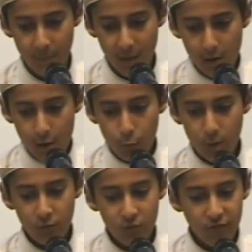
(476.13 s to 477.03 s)
we would
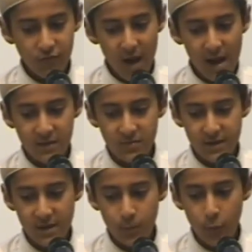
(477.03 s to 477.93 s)
find that it
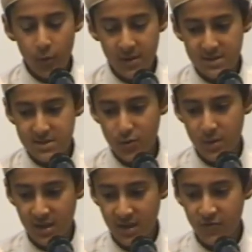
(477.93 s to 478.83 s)
points to an
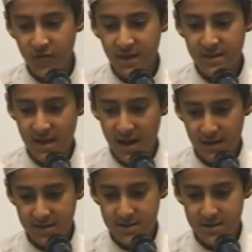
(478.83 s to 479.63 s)
infinite act,